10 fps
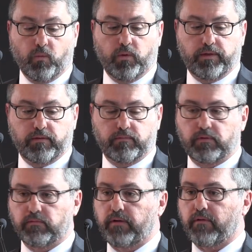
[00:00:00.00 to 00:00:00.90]
with
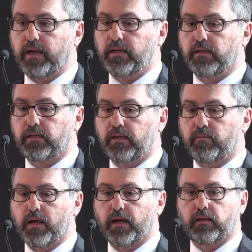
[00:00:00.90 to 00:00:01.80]
a re-rate in the tin
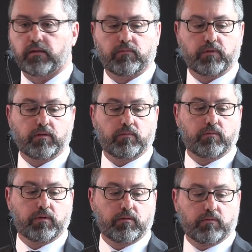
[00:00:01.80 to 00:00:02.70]
market that we
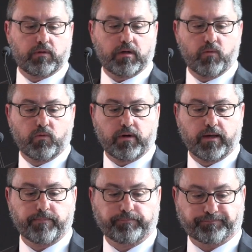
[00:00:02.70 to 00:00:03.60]
hope will come.